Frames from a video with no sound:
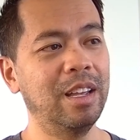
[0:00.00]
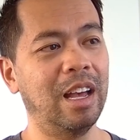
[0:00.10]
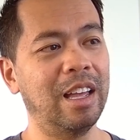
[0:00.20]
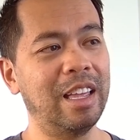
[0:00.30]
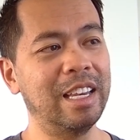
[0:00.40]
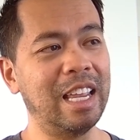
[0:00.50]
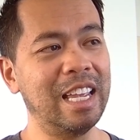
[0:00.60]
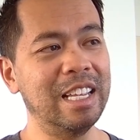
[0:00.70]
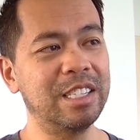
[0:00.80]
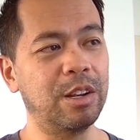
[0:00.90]
it
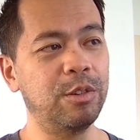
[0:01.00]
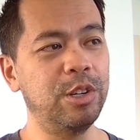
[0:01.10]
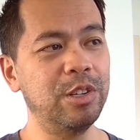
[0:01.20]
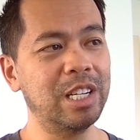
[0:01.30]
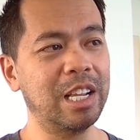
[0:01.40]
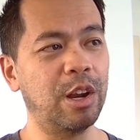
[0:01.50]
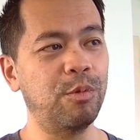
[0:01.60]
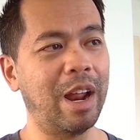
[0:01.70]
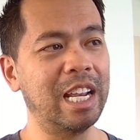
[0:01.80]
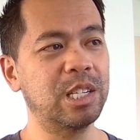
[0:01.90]
is usually
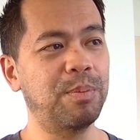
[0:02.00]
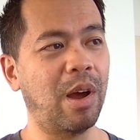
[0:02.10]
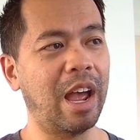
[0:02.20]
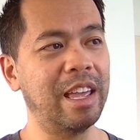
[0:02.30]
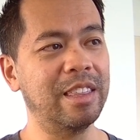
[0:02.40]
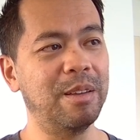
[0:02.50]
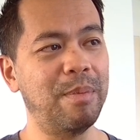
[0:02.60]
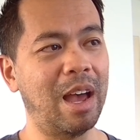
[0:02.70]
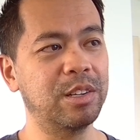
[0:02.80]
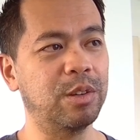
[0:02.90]
arranged by the
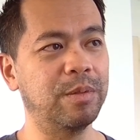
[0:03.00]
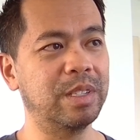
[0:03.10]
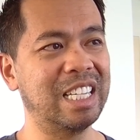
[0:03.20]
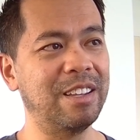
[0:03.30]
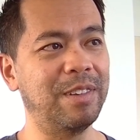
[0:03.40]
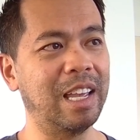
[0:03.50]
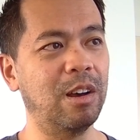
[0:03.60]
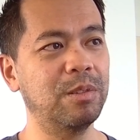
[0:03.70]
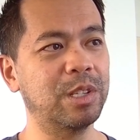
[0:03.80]
amount of TVL.